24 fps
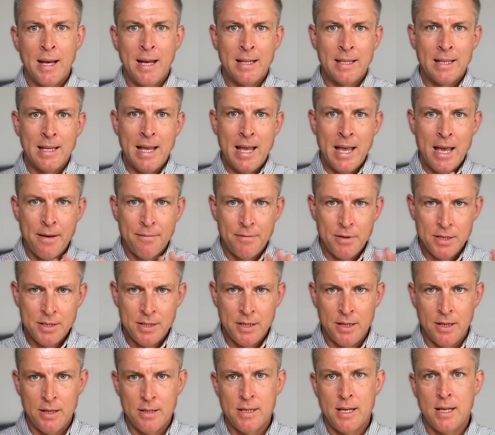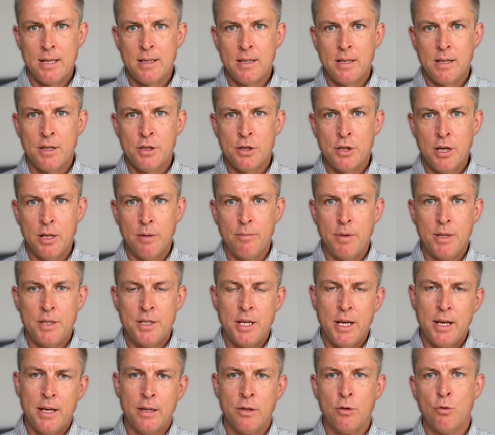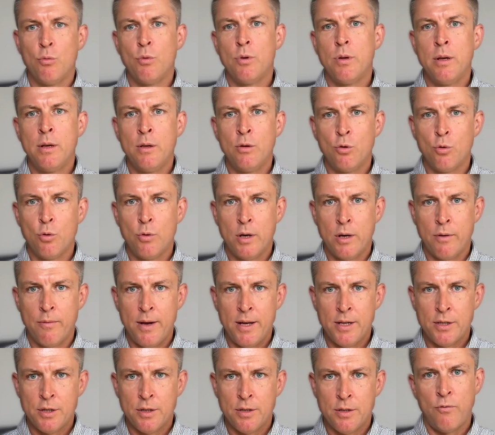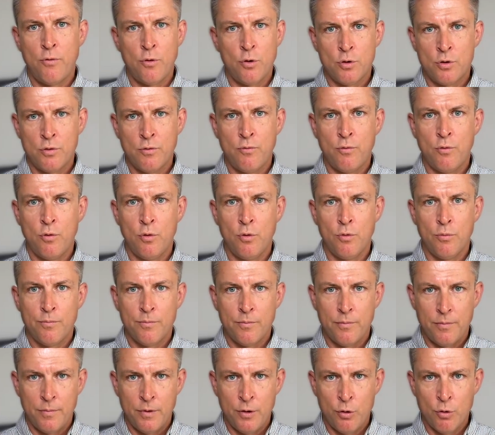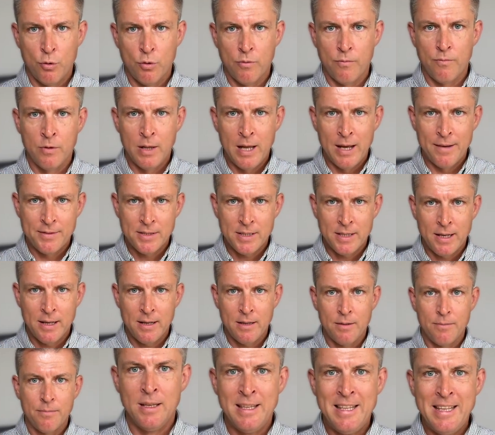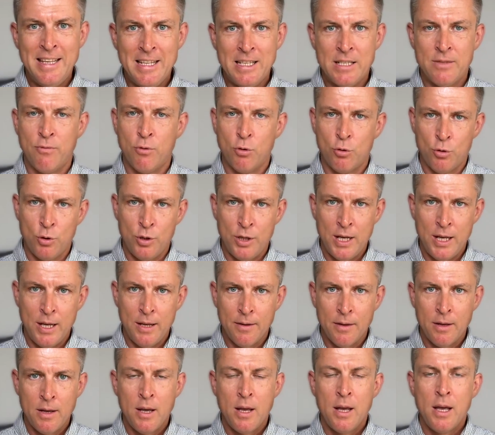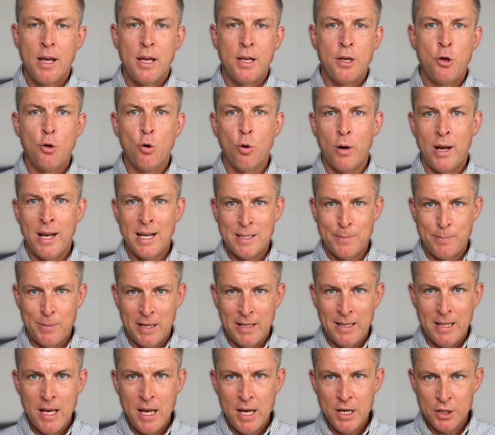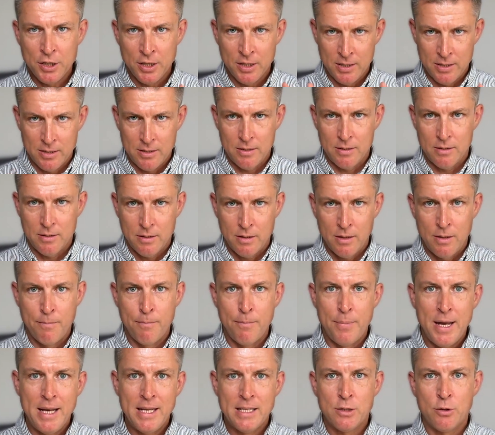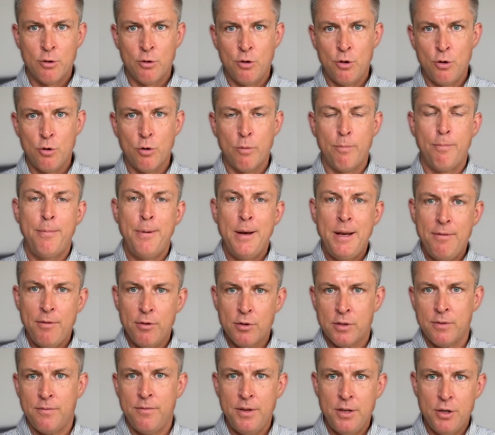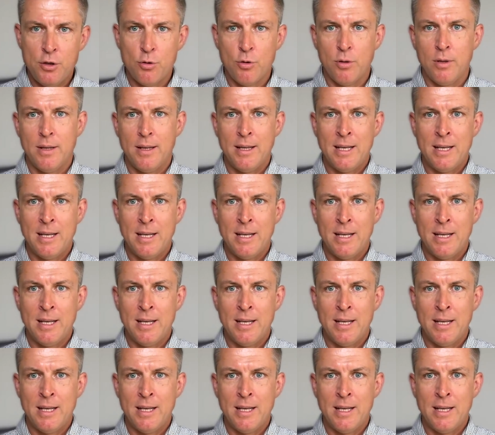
and everything that shall be taken to, into equation. First of all, your lifestyle needs for today, your expectations based on your previous visual